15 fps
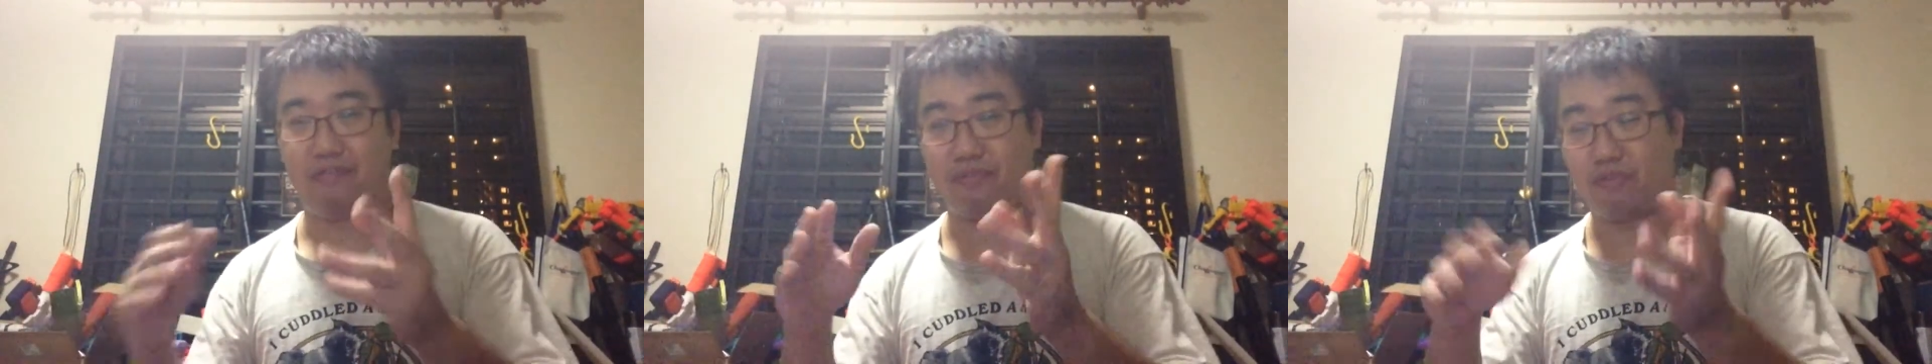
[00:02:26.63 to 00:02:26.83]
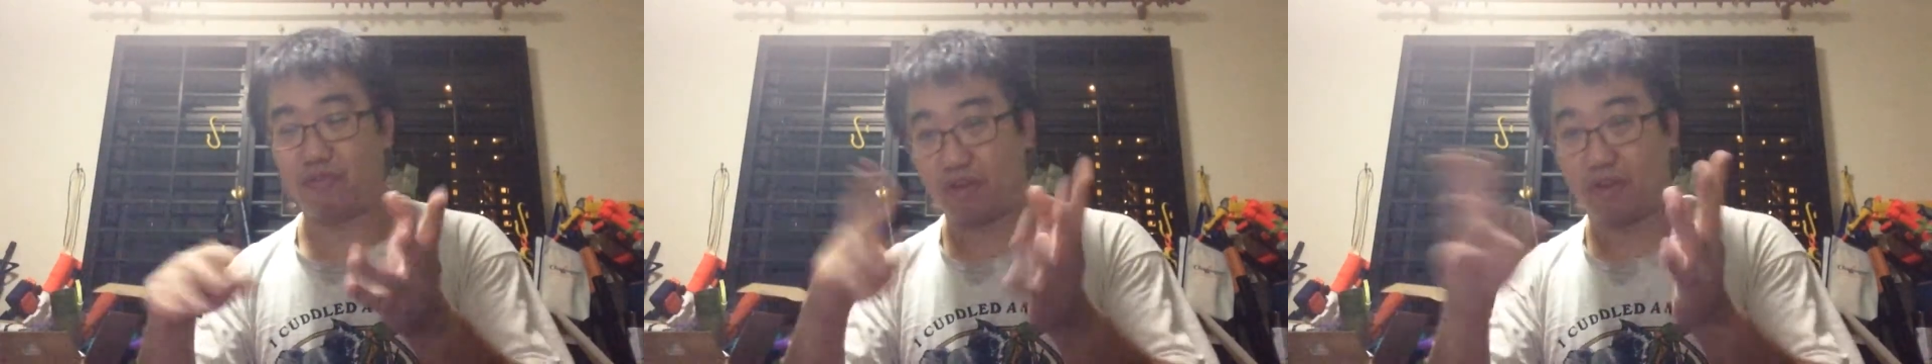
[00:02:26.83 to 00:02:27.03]

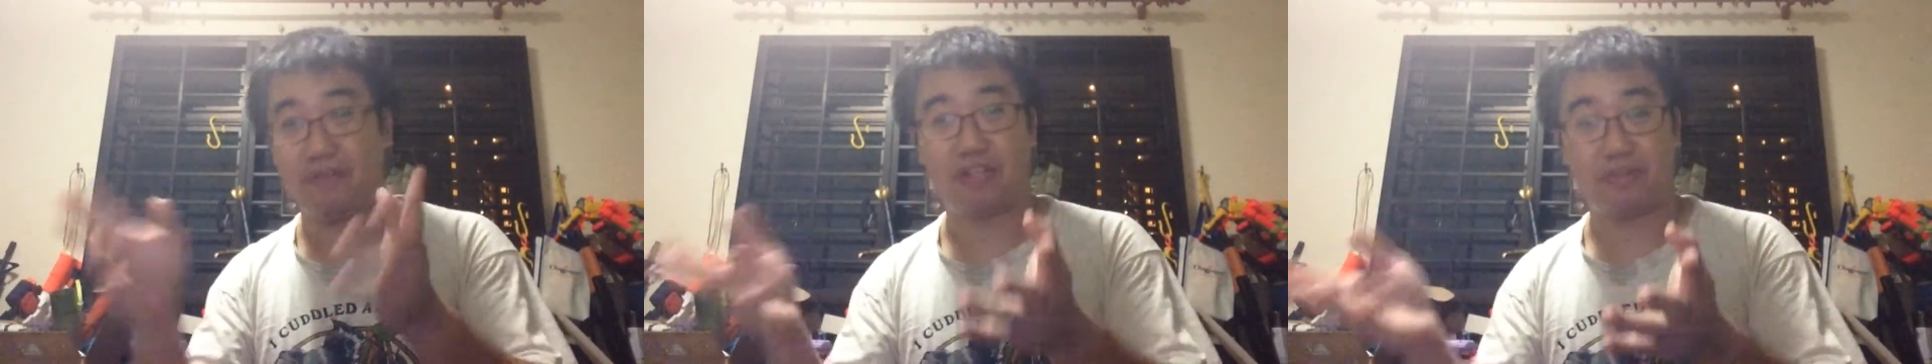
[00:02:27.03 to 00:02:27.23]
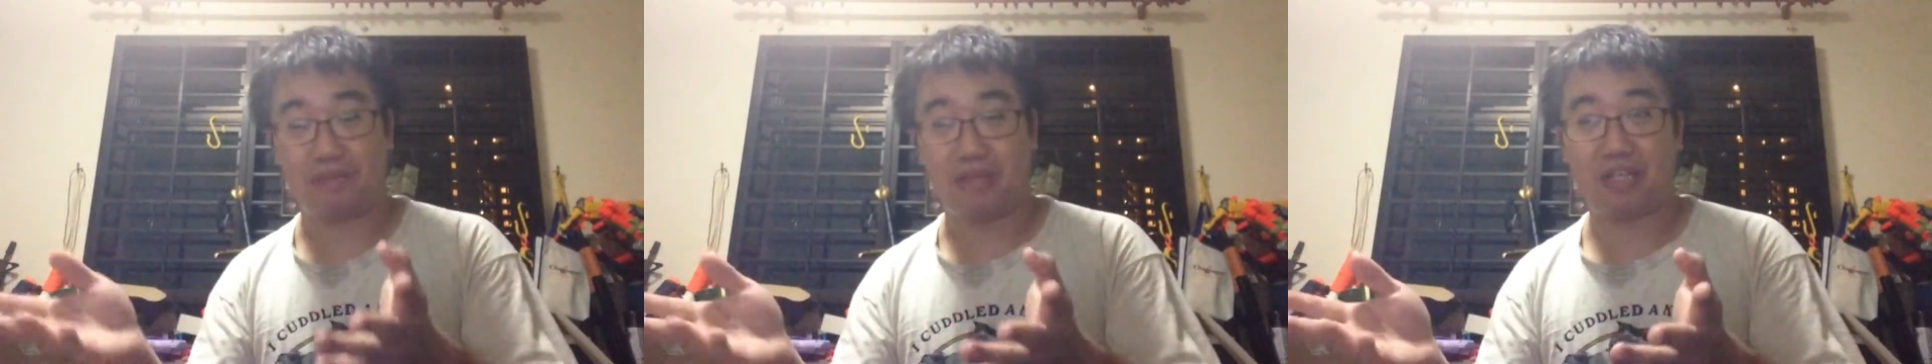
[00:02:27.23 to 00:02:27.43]
to
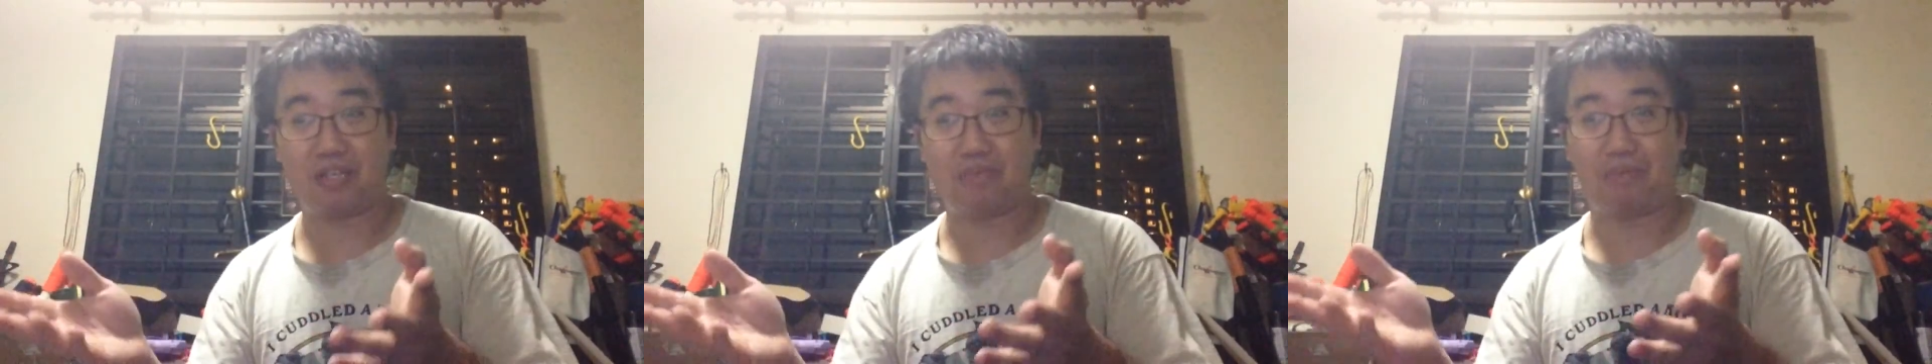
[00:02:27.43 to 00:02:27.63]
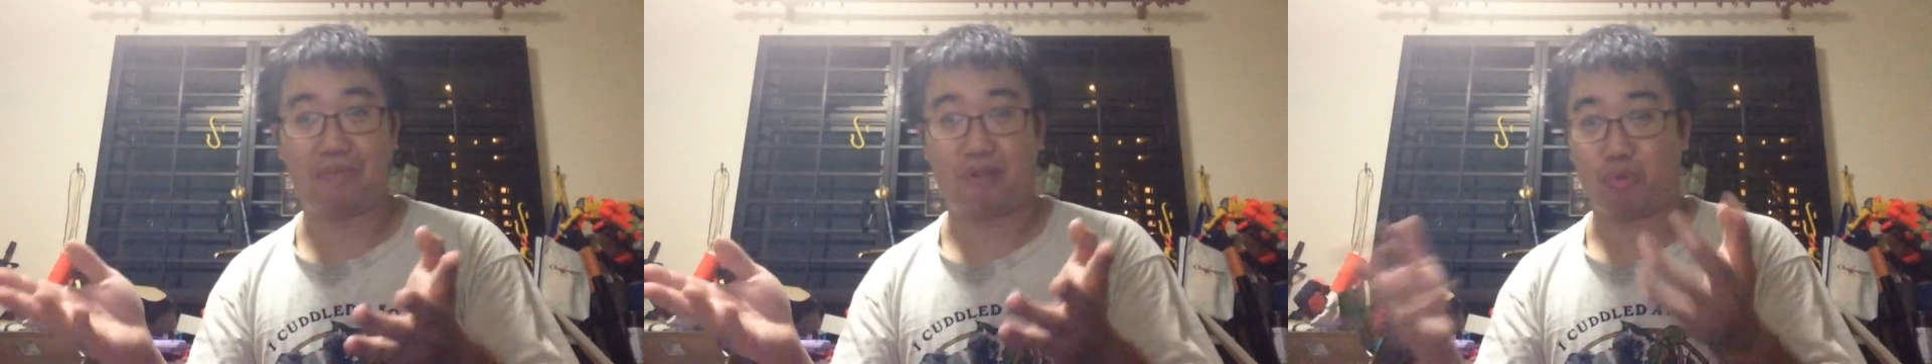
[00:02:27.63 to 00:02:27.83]
convert the meters,
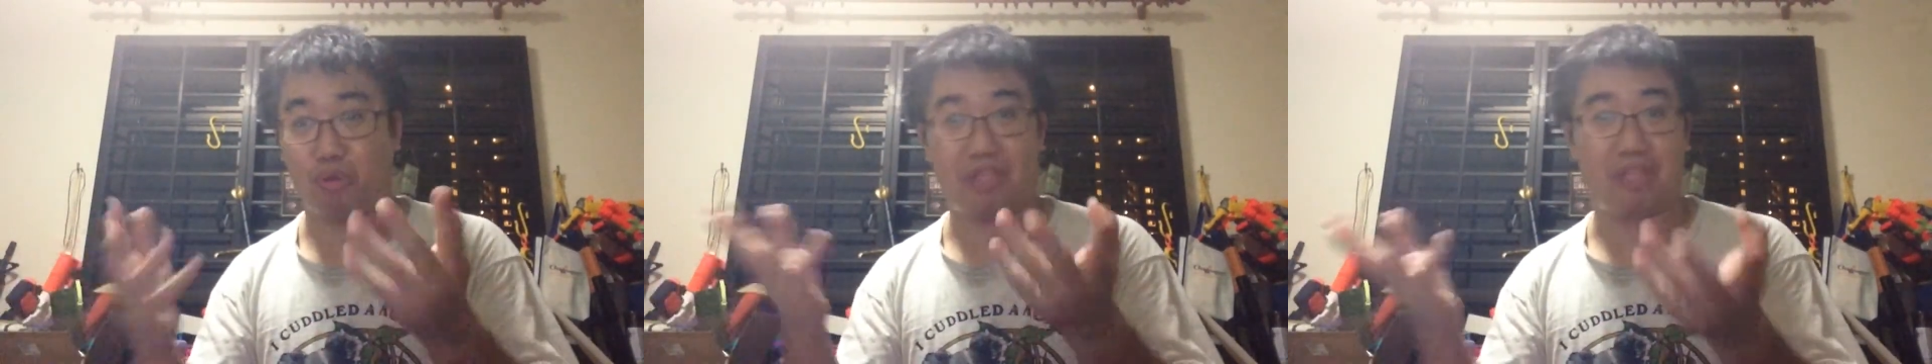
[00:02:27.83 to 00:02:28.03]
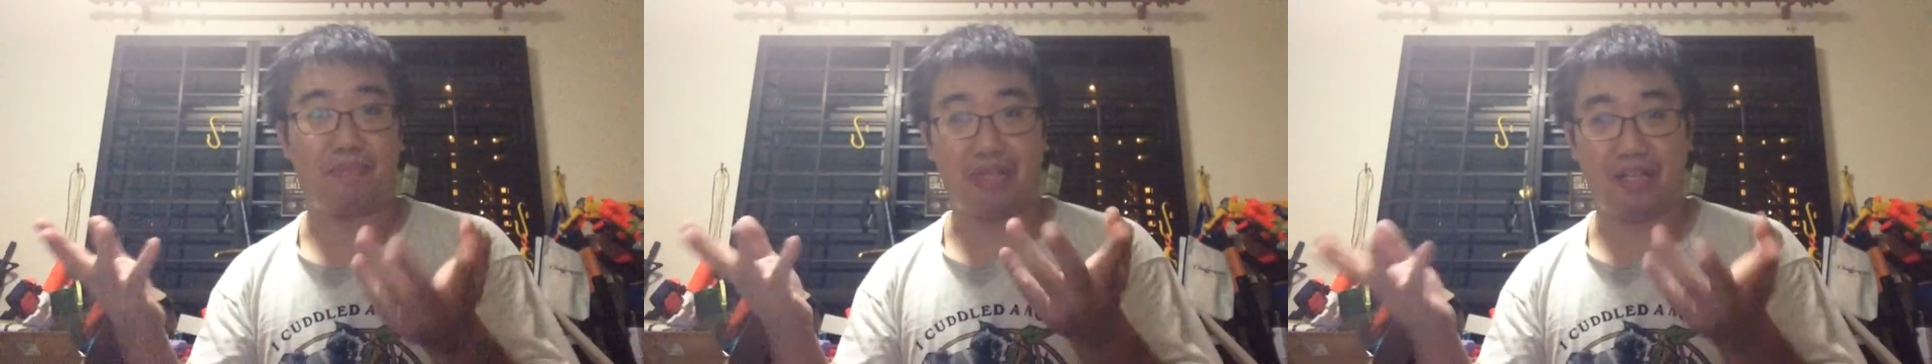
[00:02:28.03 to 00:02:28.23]
probably at
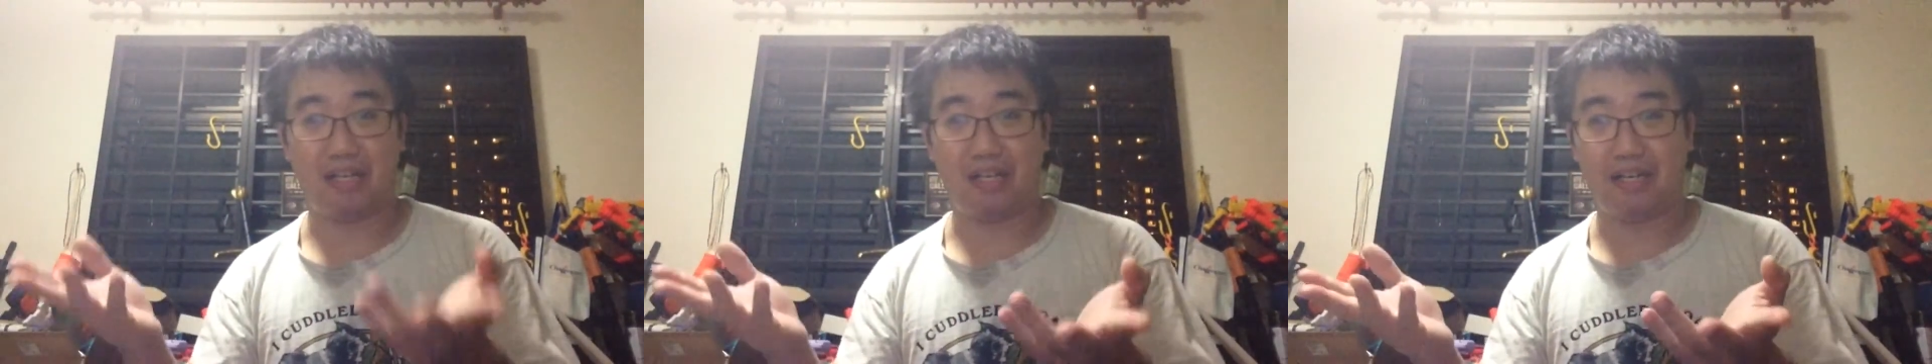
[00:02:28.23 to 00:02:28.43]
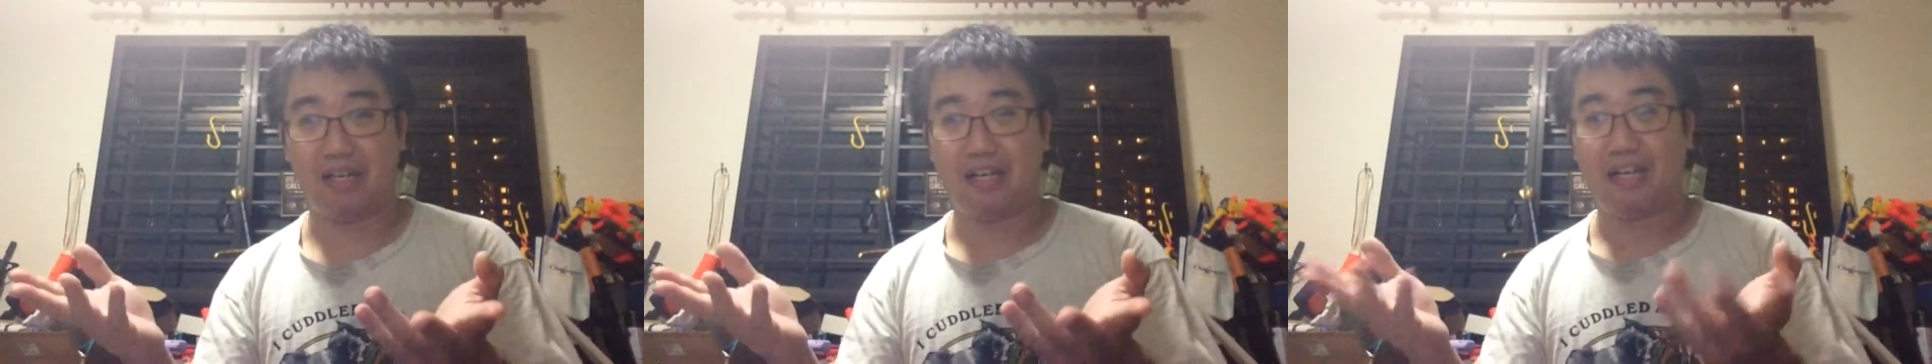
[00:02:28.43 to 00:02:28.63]
20
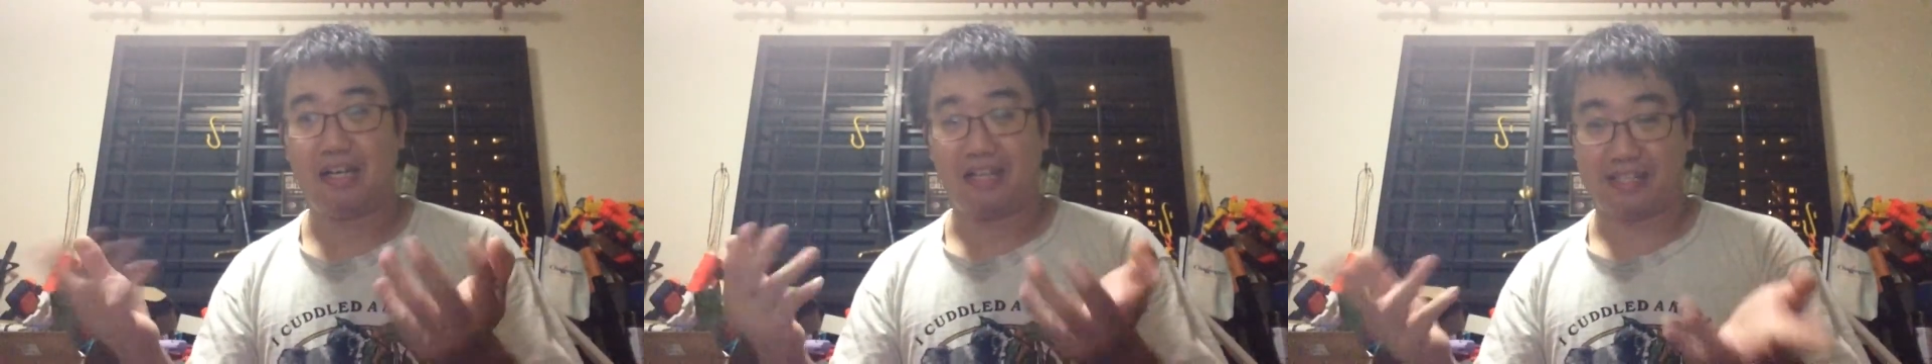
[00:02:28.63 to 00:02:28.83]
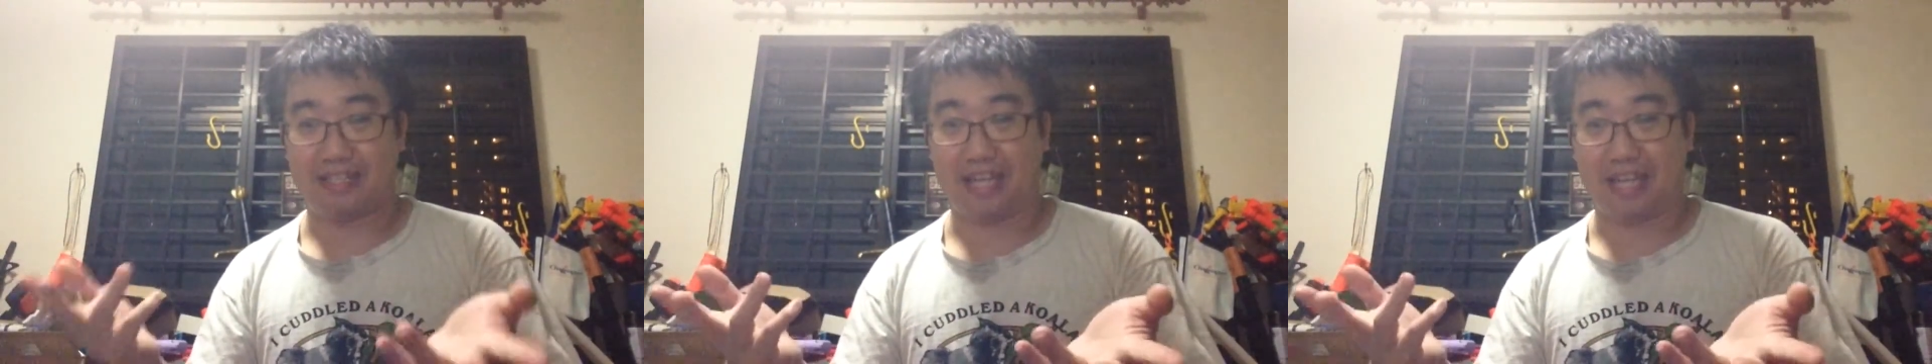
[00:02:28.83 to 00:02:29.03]
meters
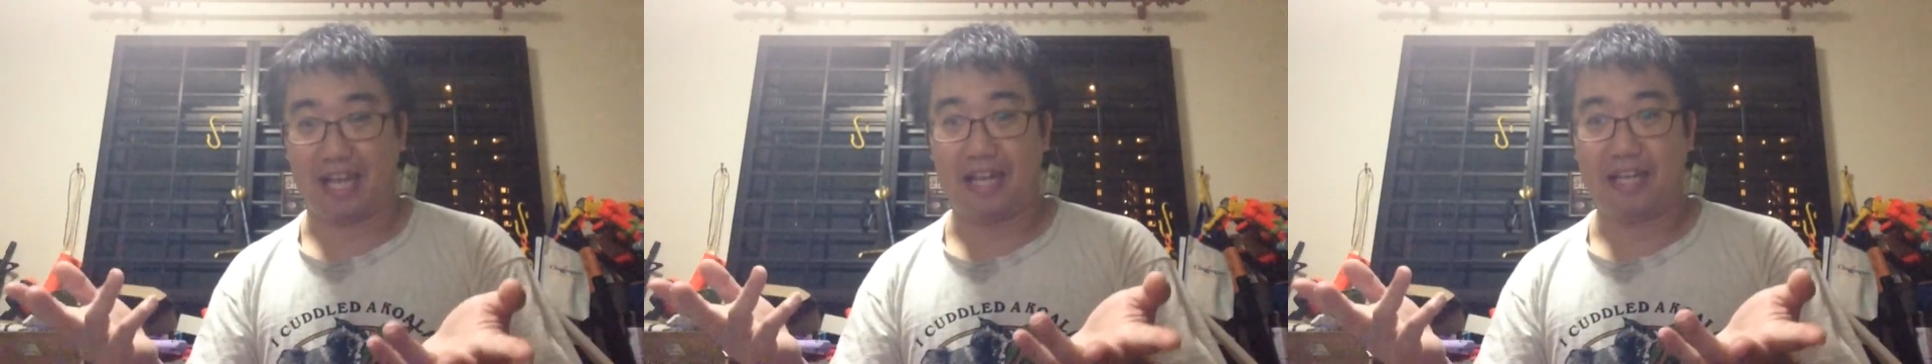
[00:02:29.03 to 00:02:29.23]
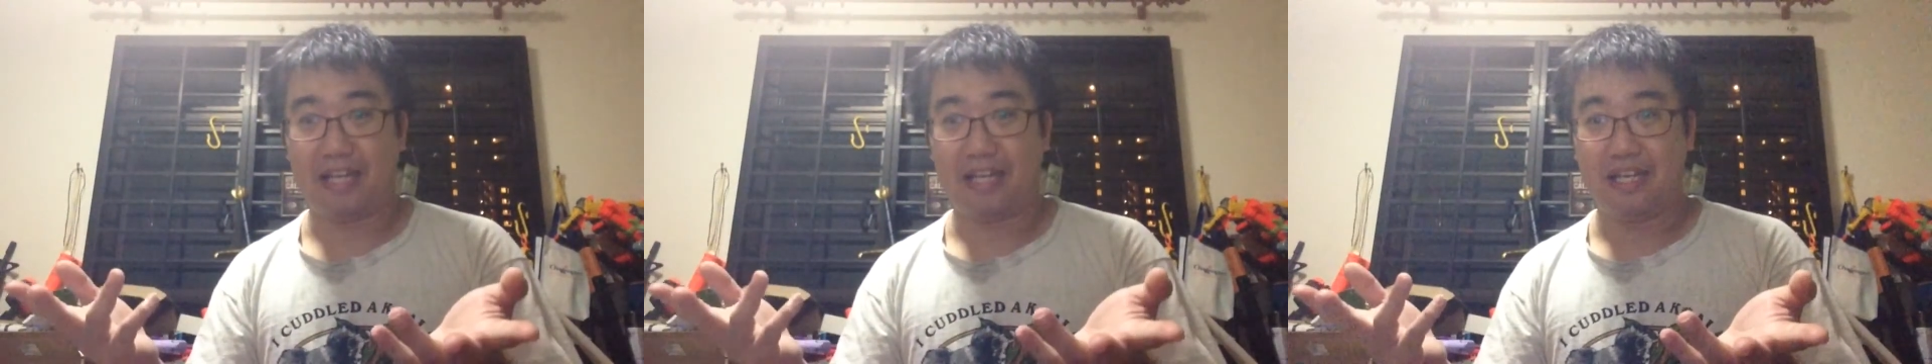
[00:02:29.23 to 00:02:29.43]
a
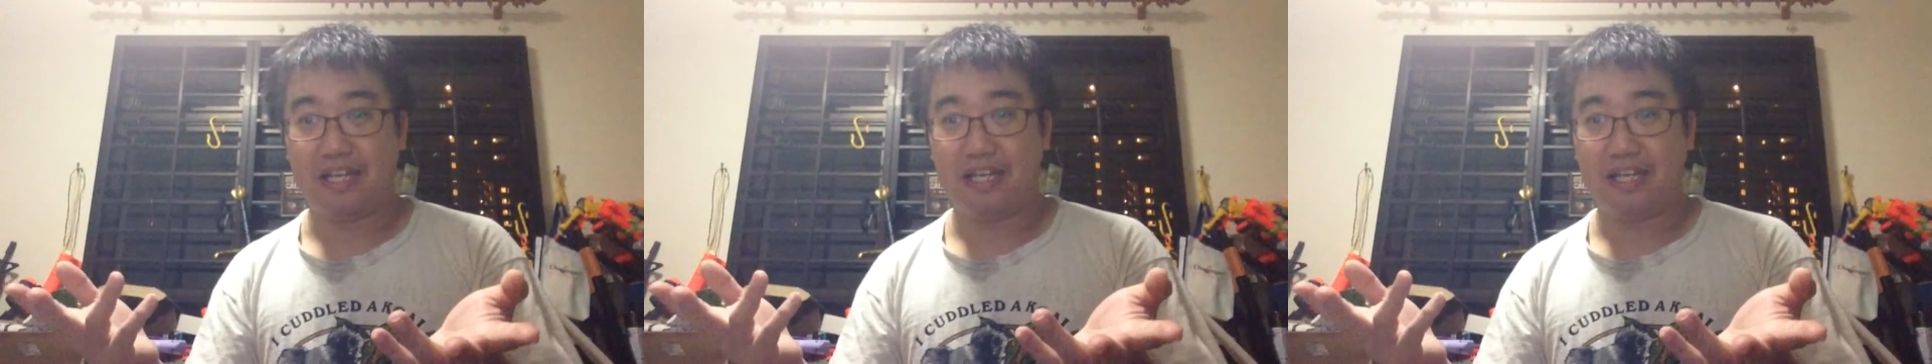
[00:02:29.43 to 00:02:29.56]
second.